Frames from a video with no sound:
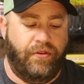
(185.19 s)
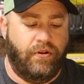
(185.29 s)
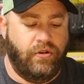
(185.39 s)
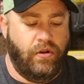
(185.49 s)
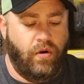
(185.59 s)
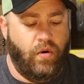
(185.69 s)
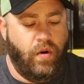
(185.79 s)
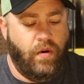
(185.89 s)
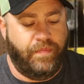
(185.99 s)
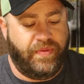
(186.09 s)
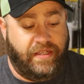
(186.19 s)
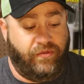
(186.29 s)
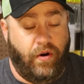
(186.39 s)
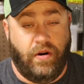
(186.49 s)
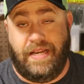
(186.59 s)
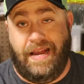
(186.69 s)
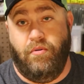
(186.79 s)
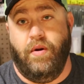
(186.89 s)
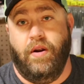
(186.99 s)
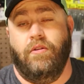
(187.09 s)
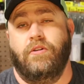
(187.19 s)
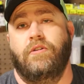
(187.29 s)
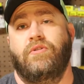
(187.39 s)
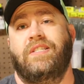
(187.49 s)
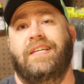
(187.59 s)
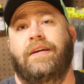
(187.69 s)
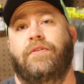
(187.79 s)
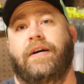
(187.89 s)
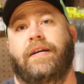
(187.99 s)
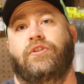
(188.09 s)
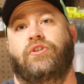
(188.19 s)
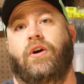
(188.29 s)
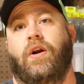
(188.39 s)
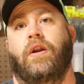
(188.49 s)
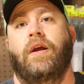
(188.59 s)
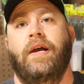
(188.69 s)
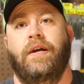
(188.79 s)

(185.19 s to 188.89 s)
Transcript: There's no, as far as I'm aware, there's no standardized chart